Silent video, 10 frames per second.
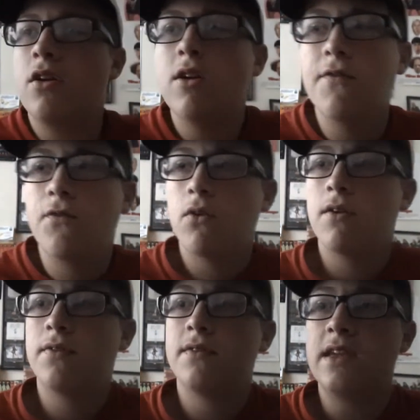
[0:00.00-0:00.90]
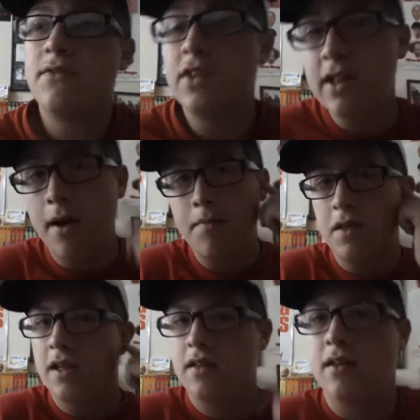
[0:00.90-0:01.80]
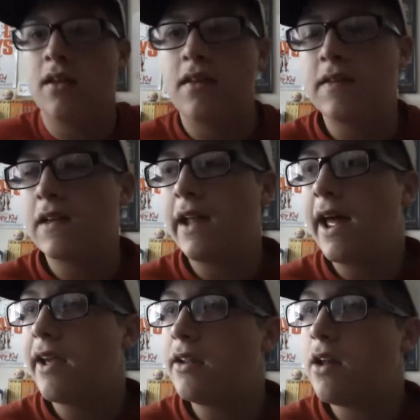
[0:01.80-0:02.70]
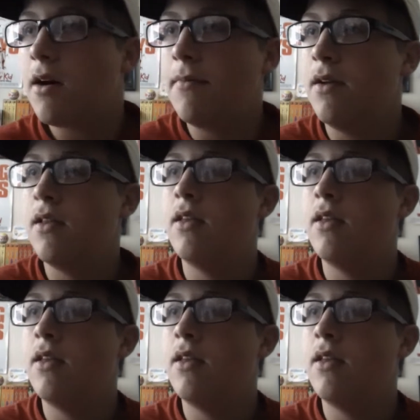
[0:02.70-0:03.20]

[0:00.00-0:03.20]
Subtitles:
fourth DVD update today, and I